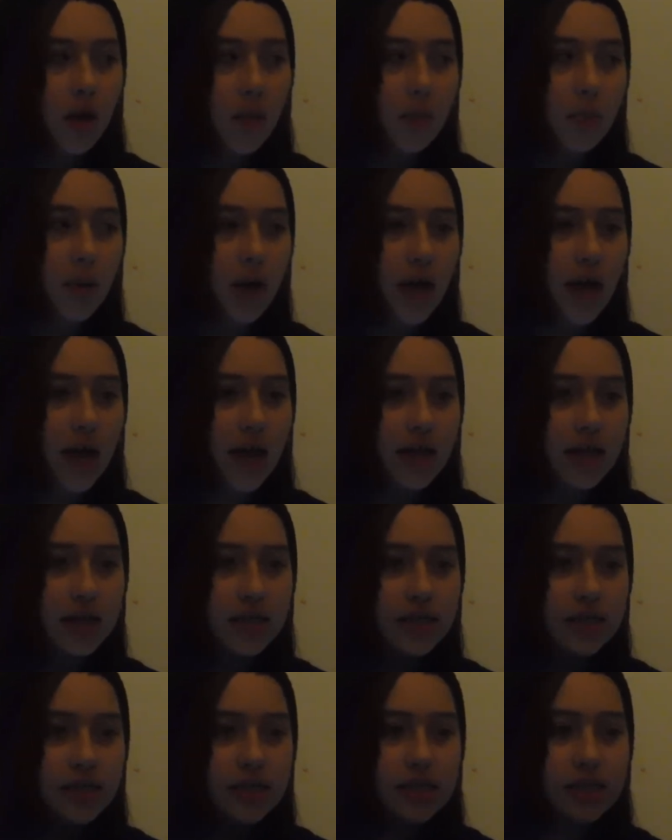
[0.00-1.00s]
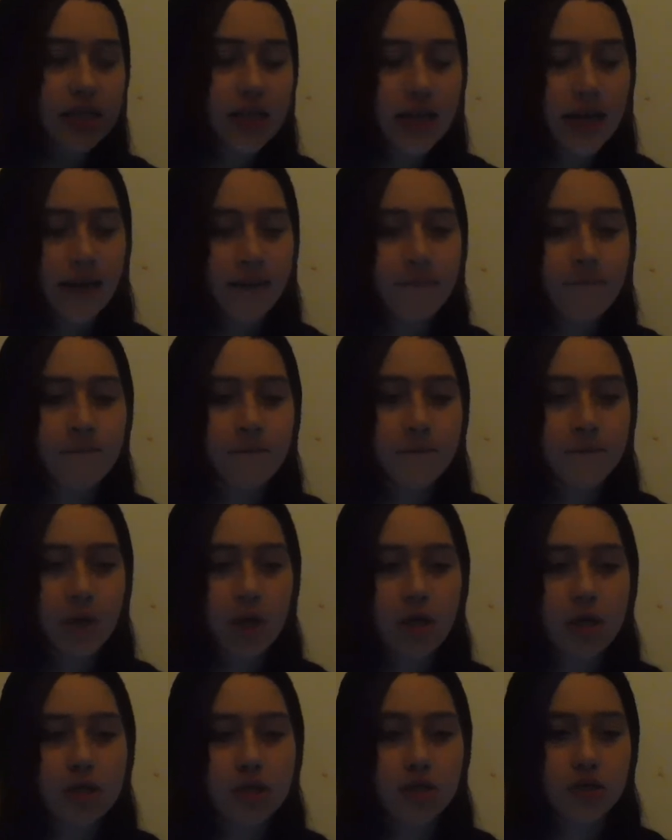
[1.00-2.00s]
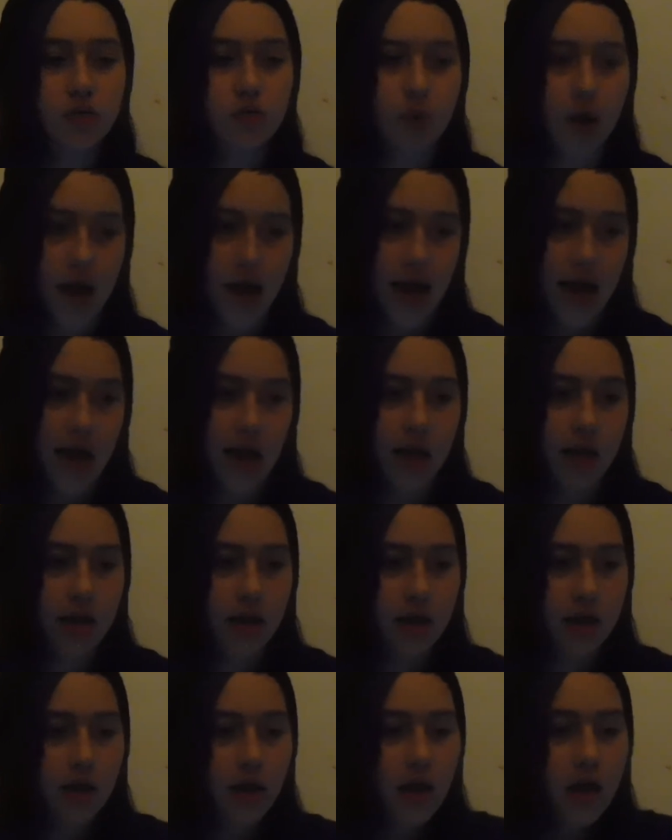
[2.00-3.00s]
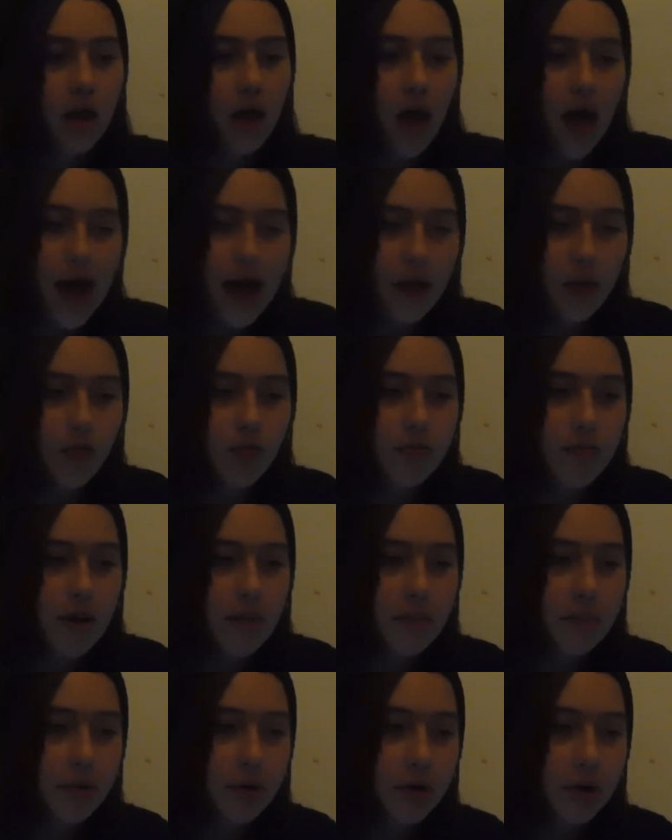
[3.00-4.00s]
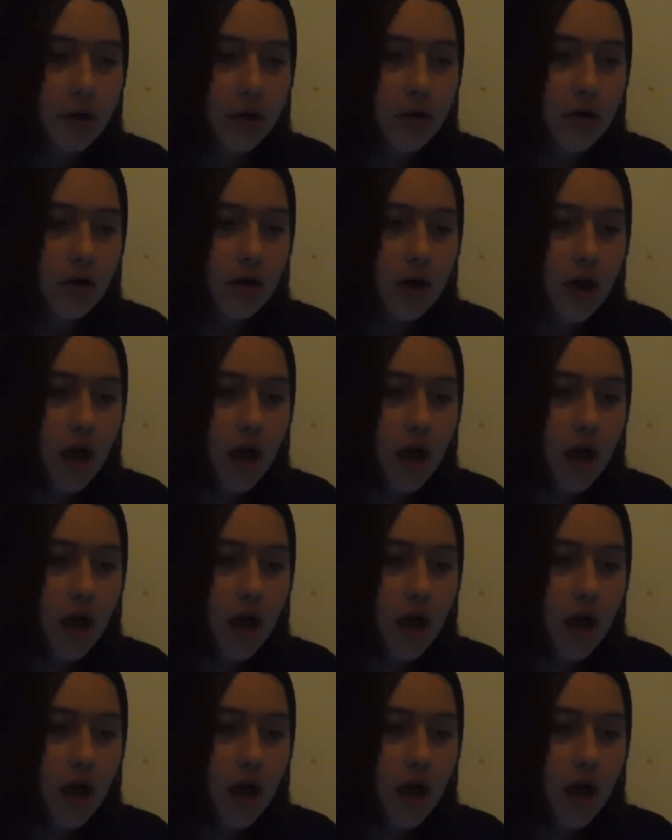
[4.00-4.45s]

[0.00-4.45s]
but in first grade, I remember